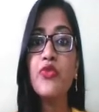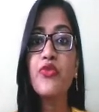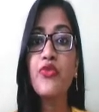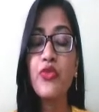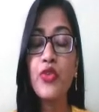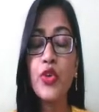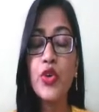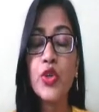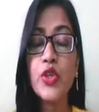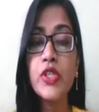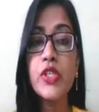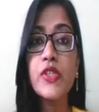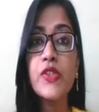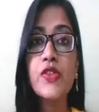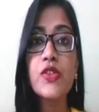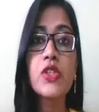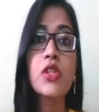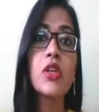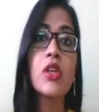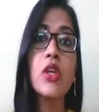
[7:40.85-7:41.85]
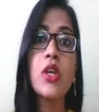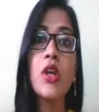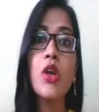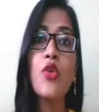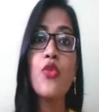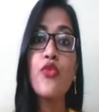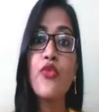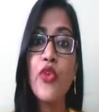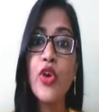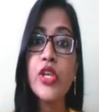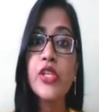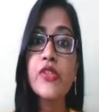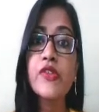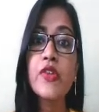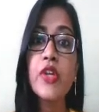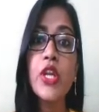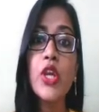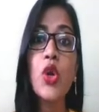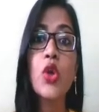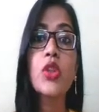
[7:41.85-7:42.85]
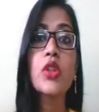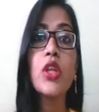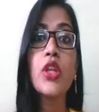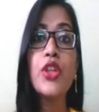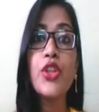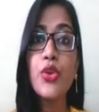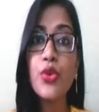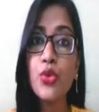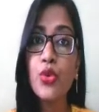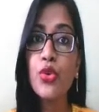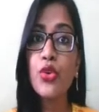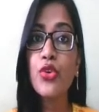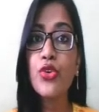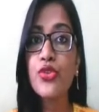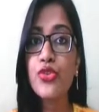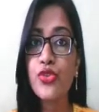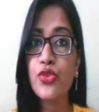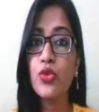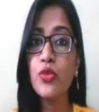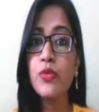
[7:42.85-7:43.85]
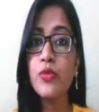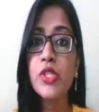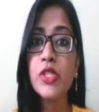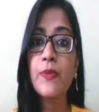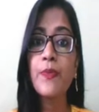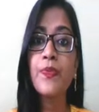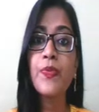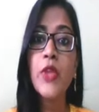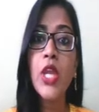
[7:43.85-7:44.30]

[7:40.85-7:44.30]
firstly on the nucleosomes.